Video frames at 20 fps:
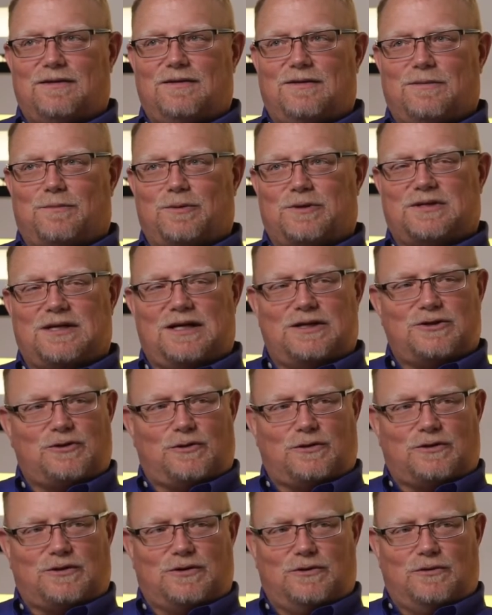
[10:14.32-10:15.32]
the
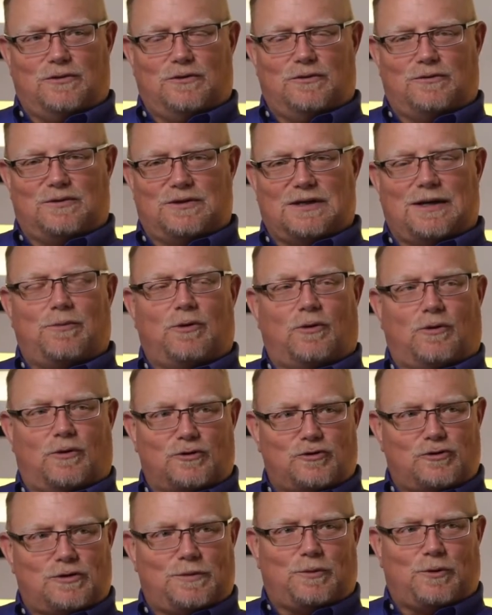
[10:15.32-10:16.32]
potential to double or
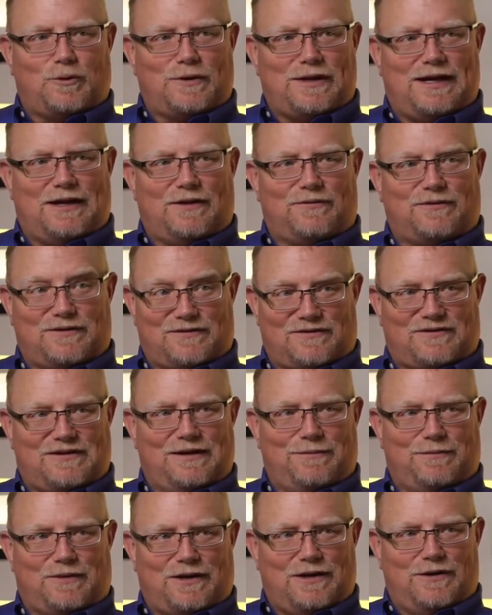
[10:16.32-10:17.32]
triple count the
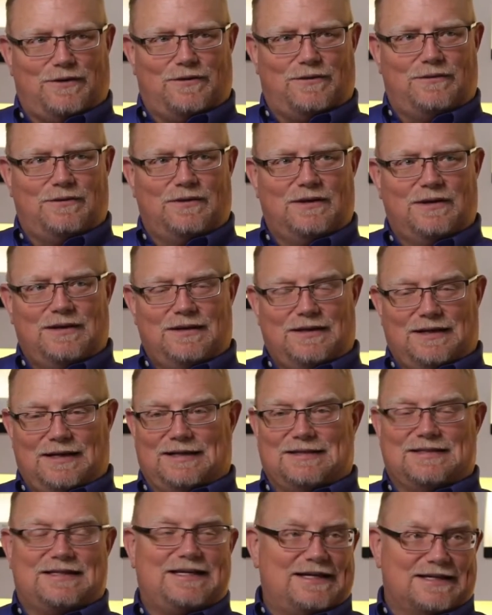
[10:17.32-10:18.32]
same load
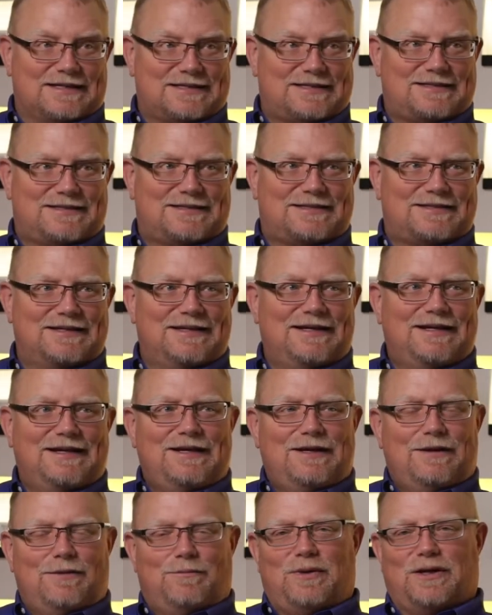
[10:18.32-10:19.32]
exists.
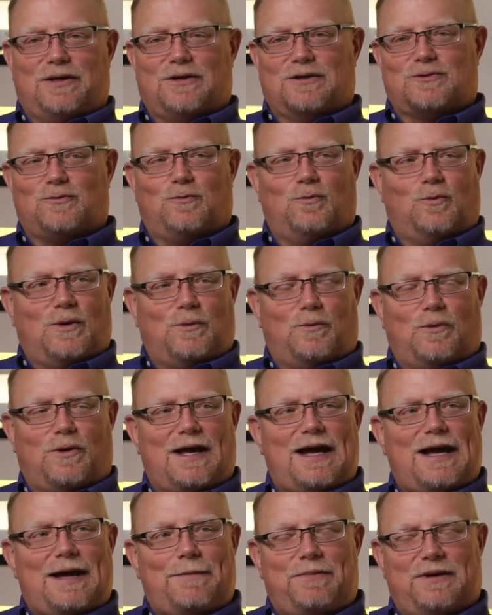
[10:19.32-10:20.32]
Because what will
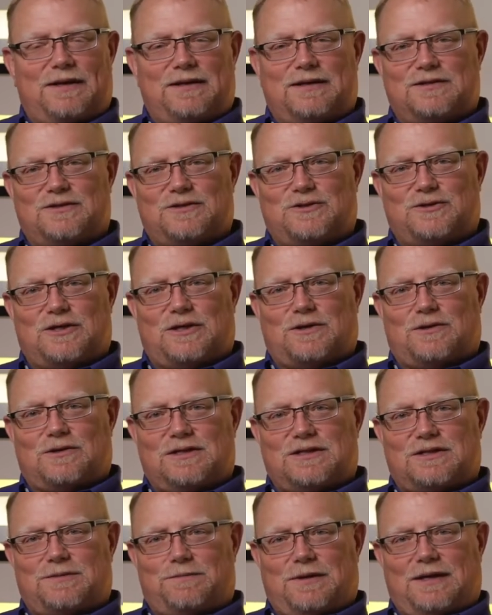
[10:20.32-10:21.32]
happen is,
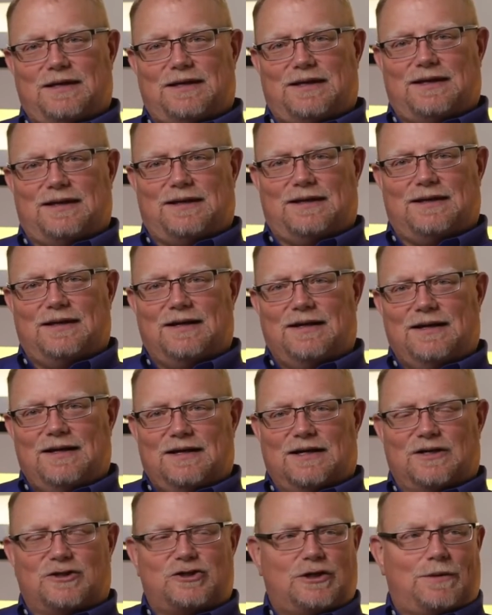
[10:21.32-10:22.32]
generally speaking,
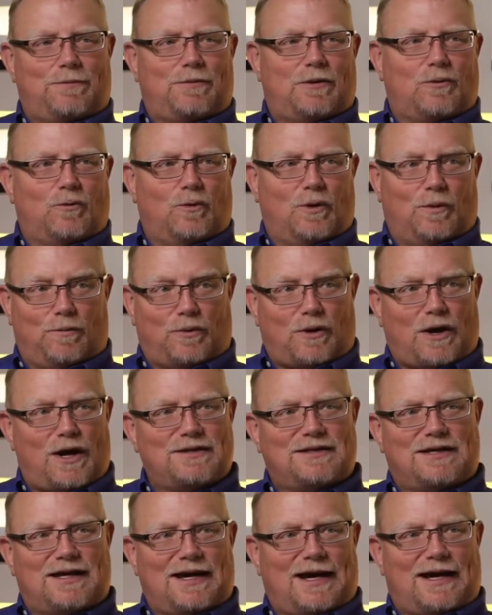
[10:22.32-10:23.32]
a shipper will
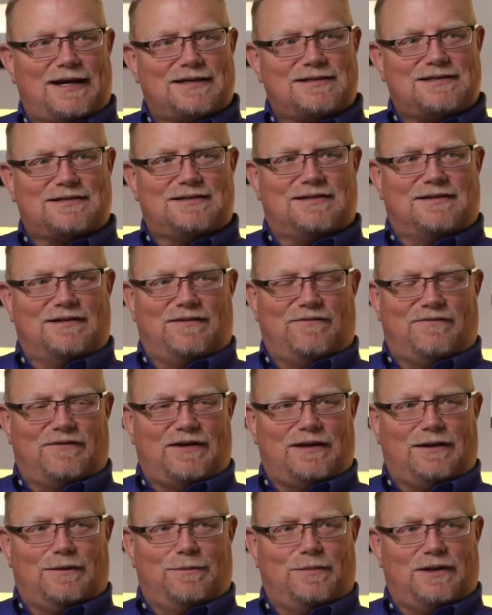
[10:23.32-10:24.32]
broadcast the
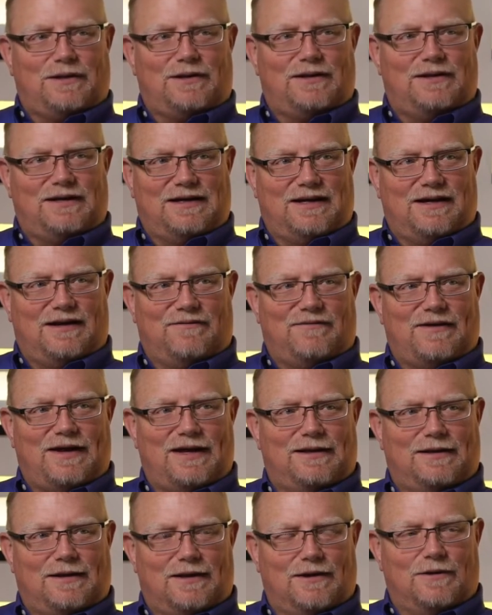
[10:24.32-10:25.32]
availability of
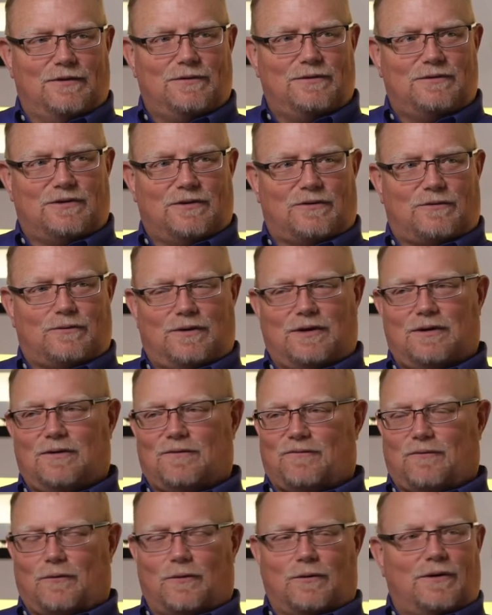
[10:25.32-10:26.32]
a load to 3 or
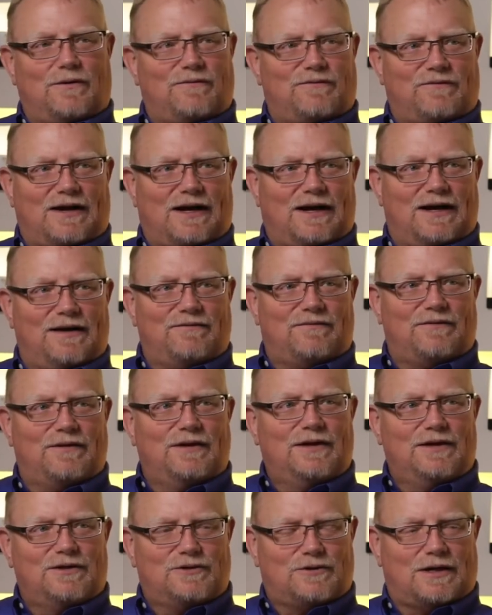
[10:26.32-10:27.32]
4 or 5
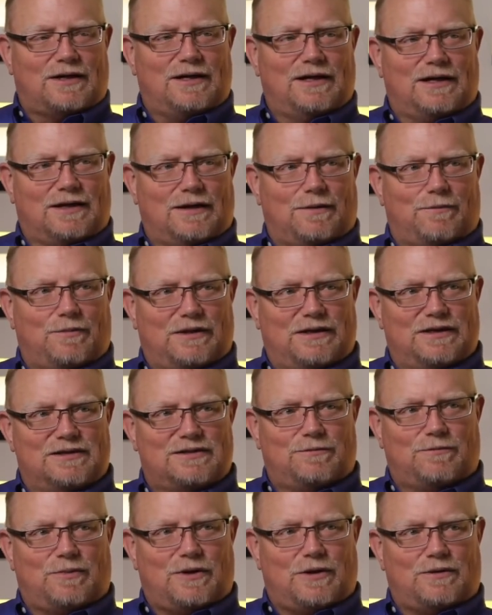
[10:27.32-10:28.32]
trucking companies
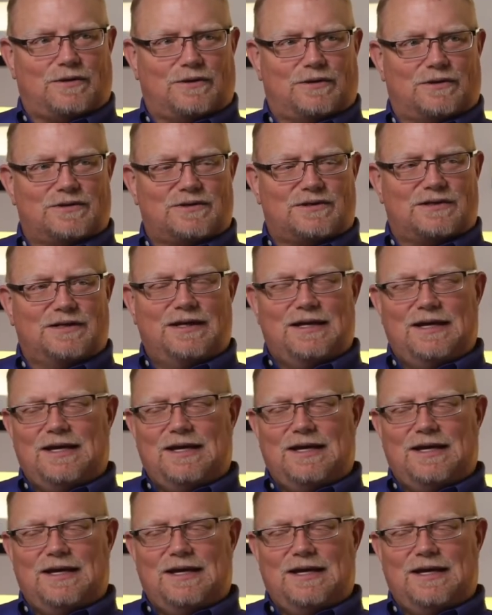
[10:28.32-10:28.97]
and brokers.